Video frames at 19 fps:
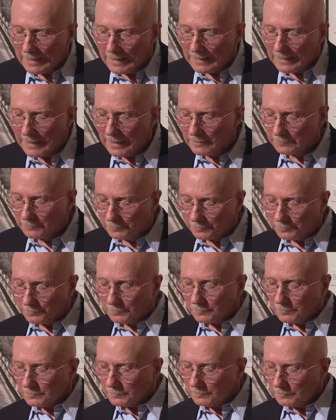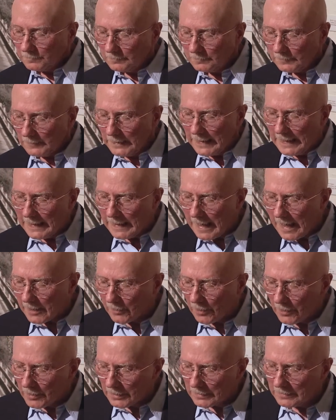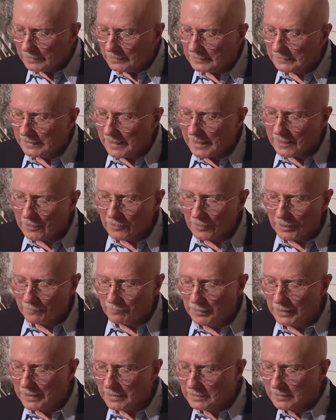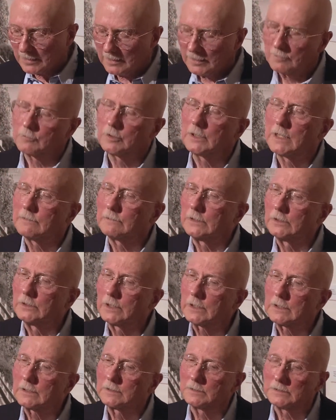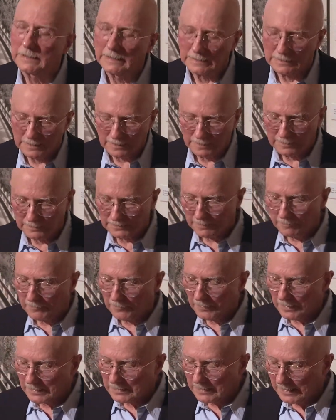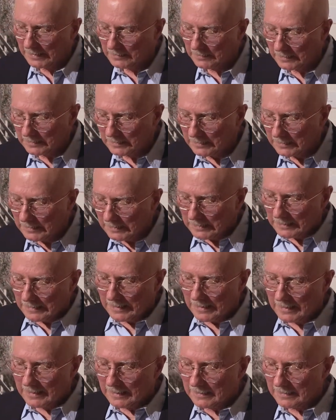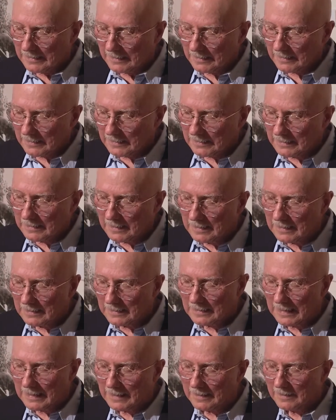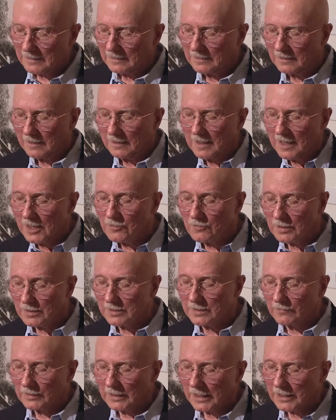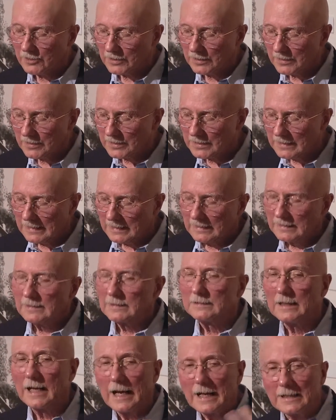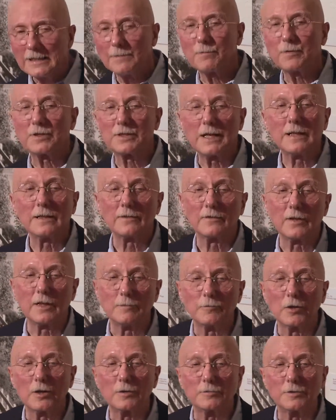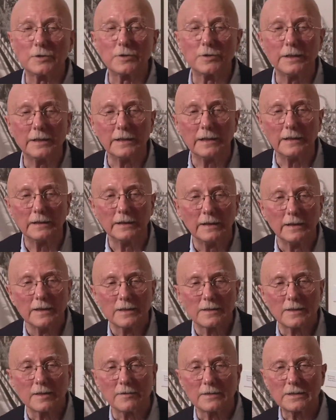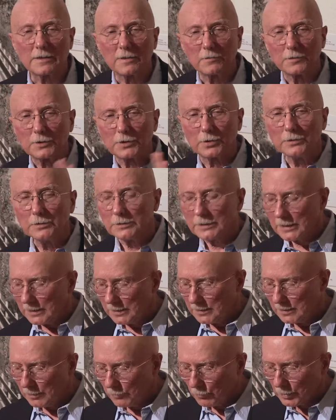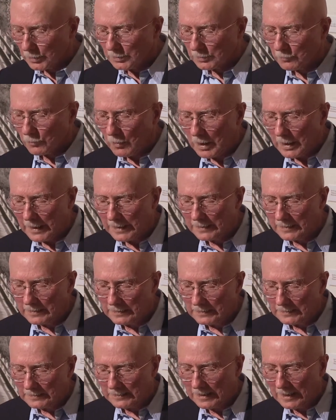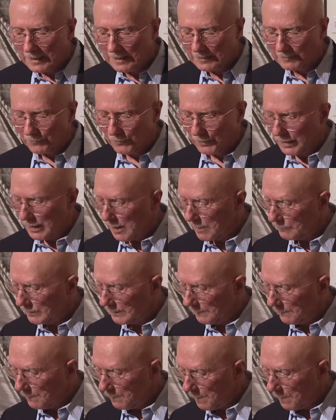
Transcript: Now, in Antarctica, on the Antarctic Peninsula, and we'll have a look at some of this later, uh, there, uh, there are hundreds of glaciers. ninety percent of them are retreating. So it's truly a, a worldwide uh, phenomenon.